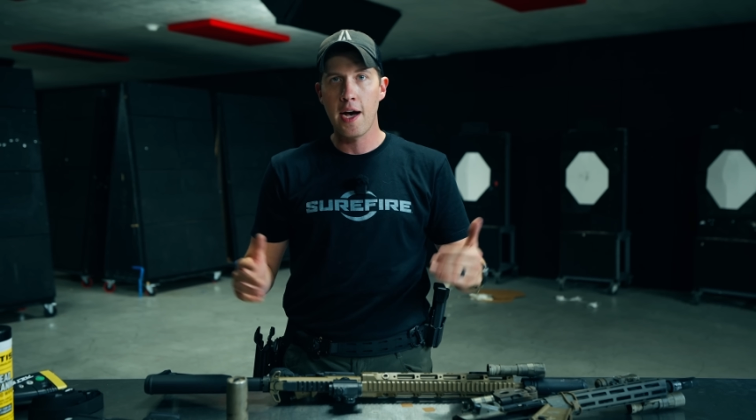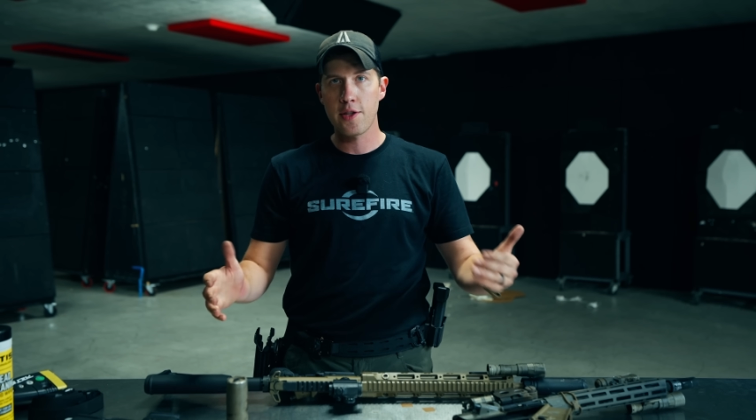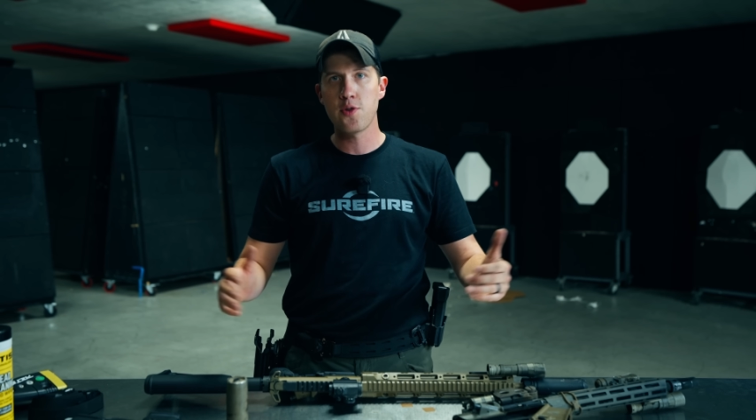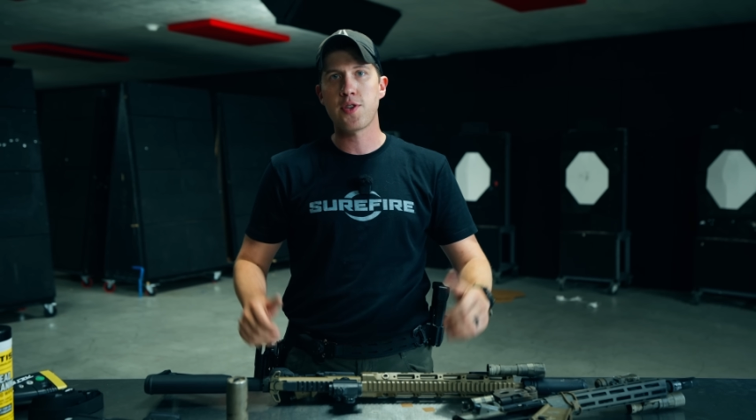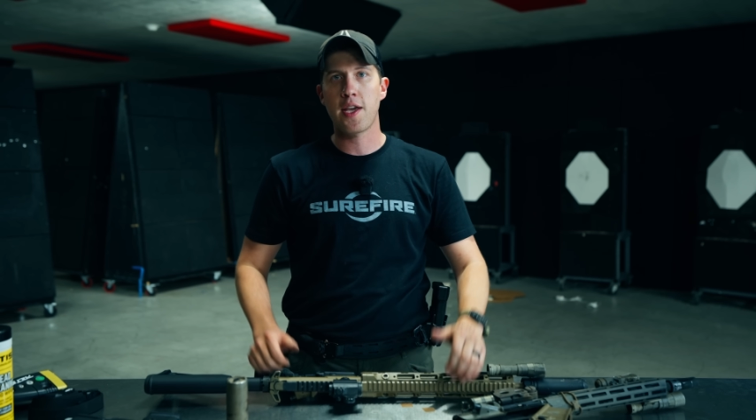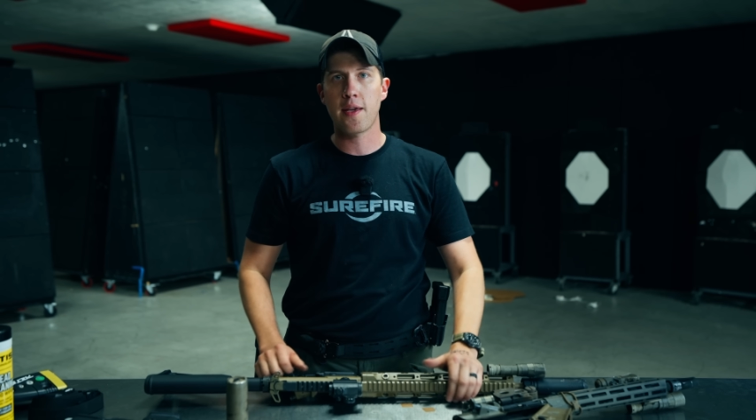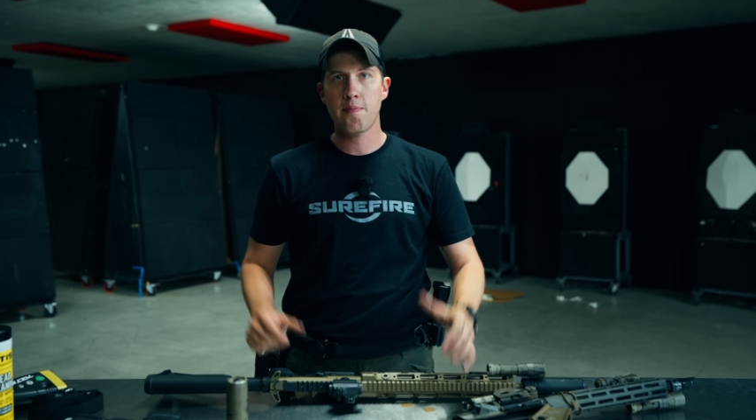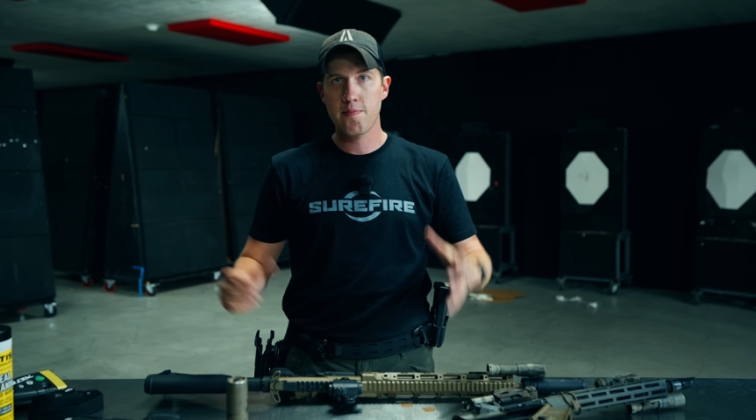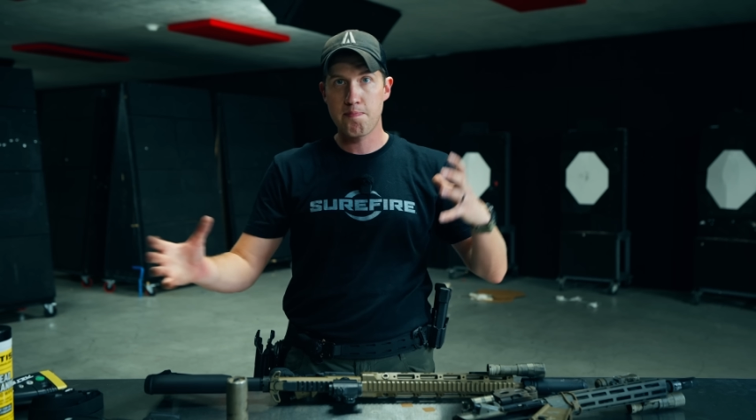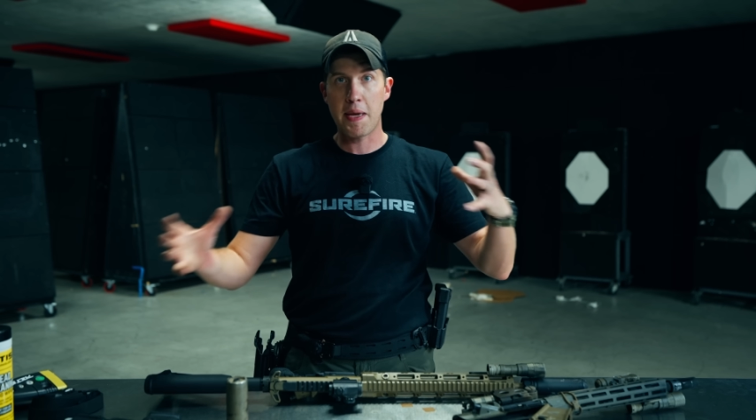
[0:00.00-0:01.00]
using
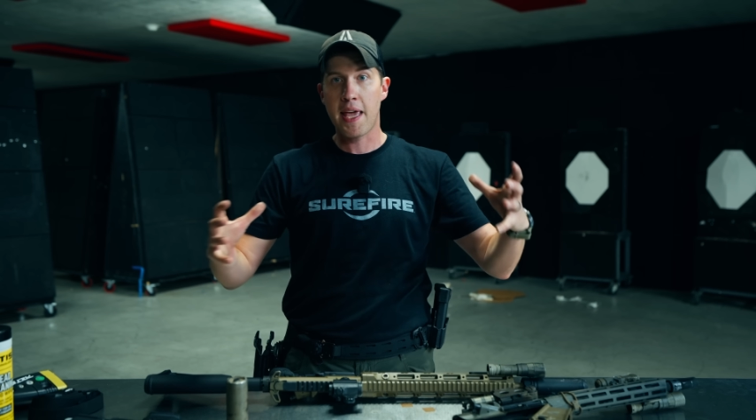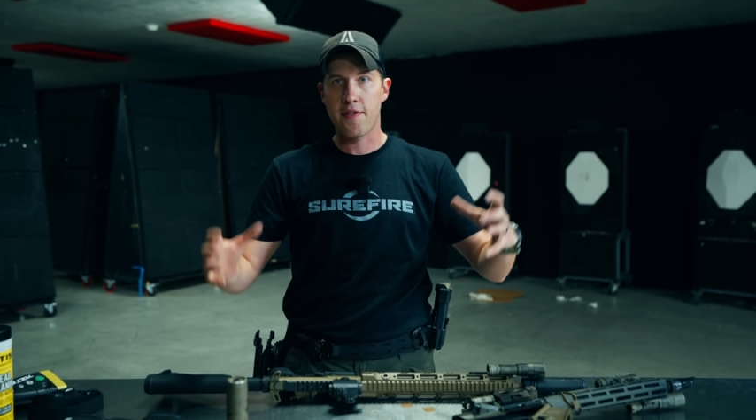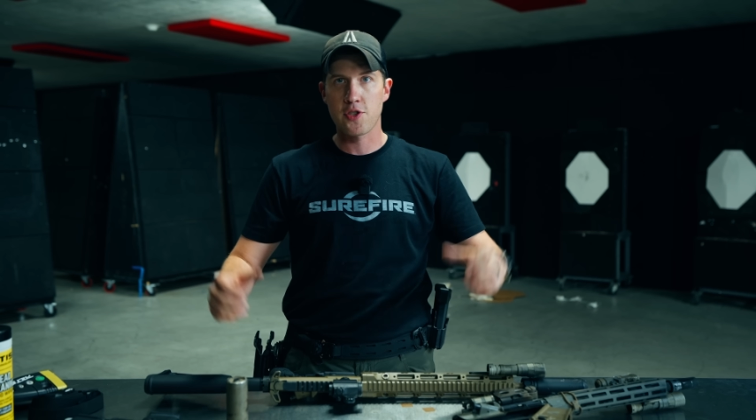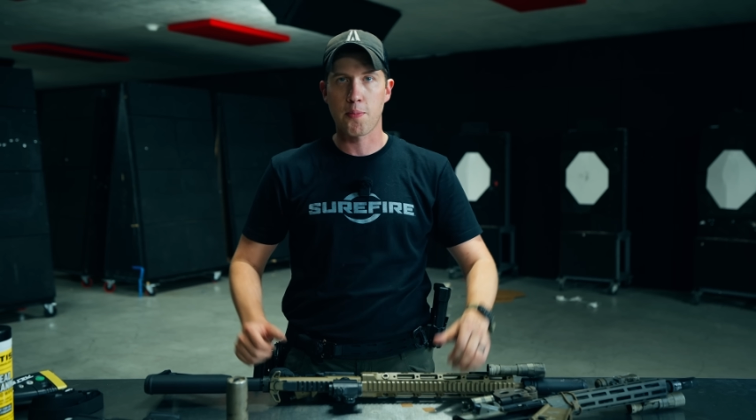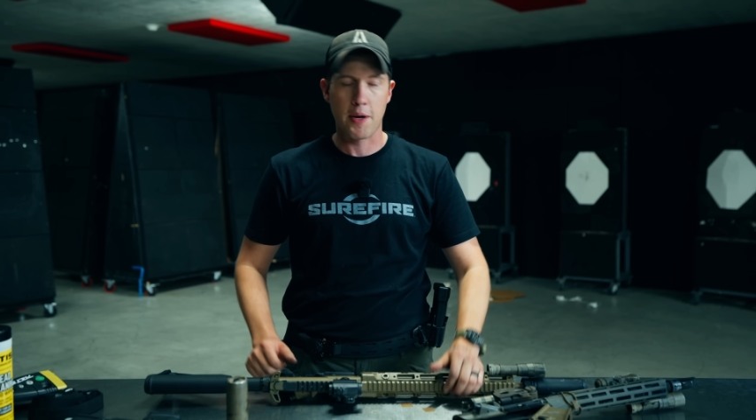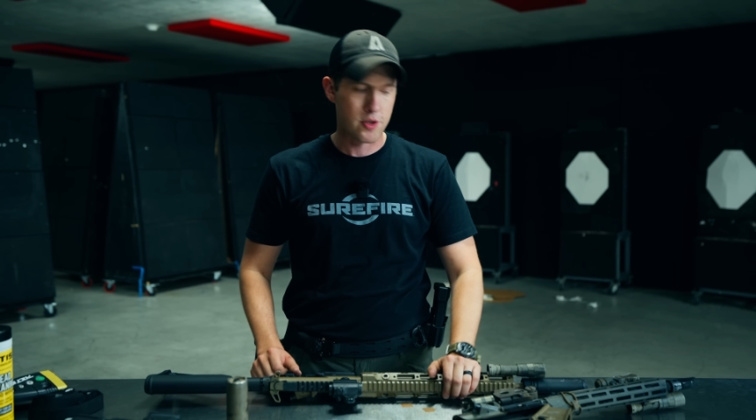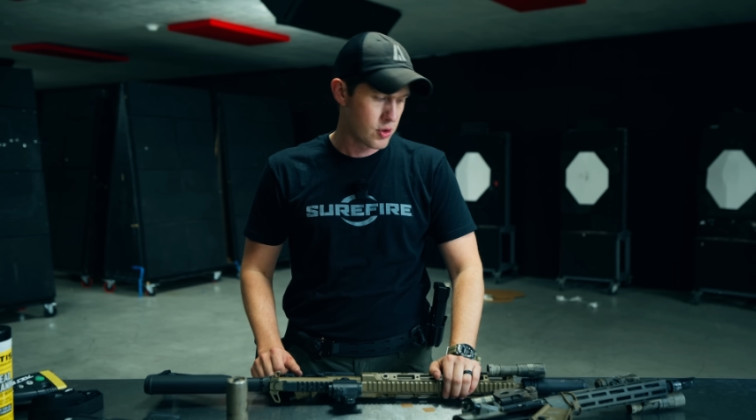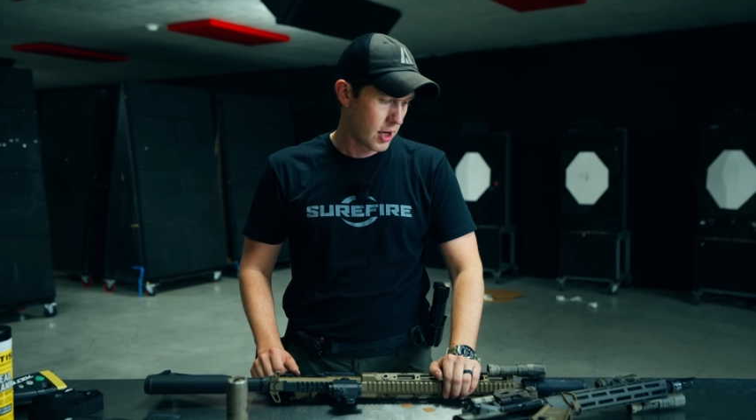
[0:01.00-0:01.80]
big heavy suppressors